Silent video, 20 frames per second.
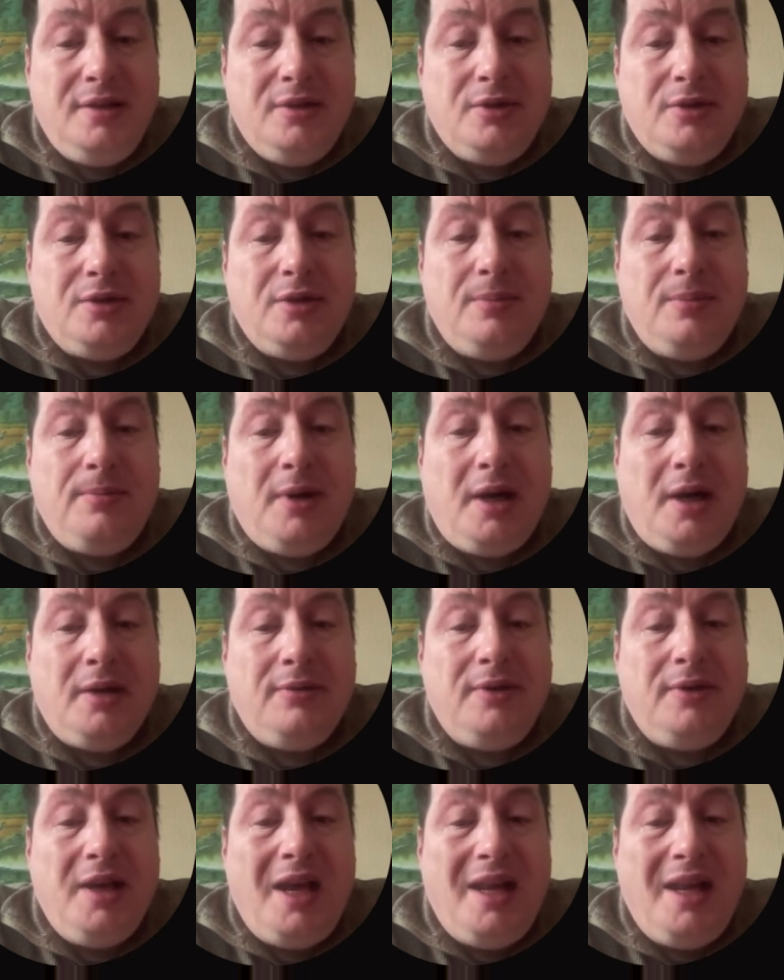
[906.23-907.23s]
also part
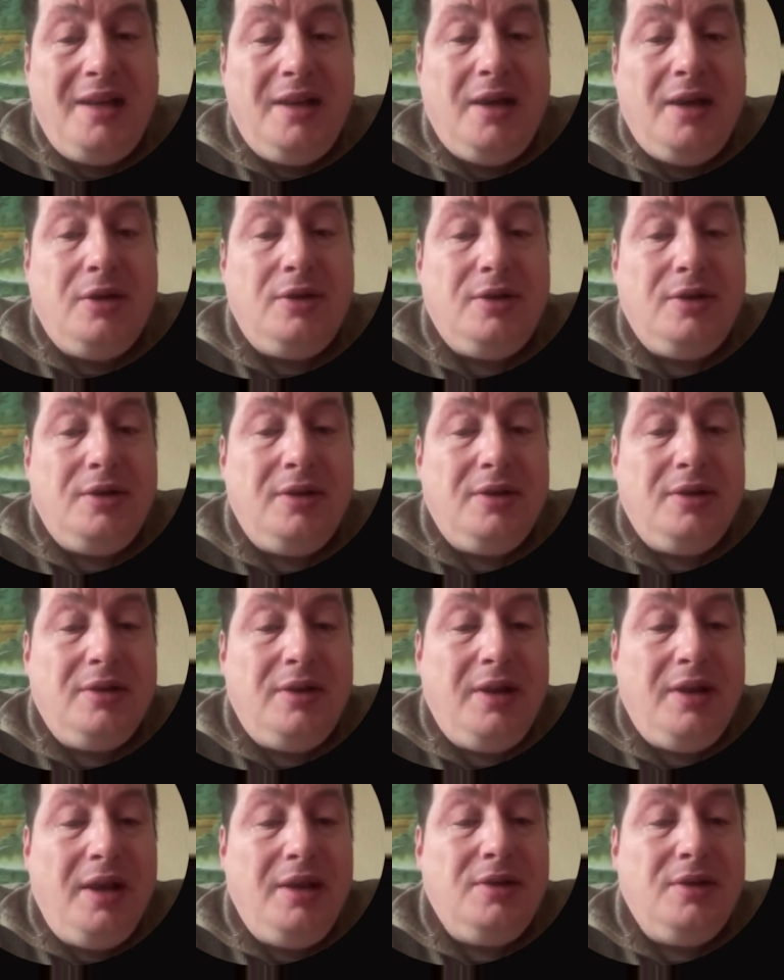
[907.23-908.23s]
of the handout thing,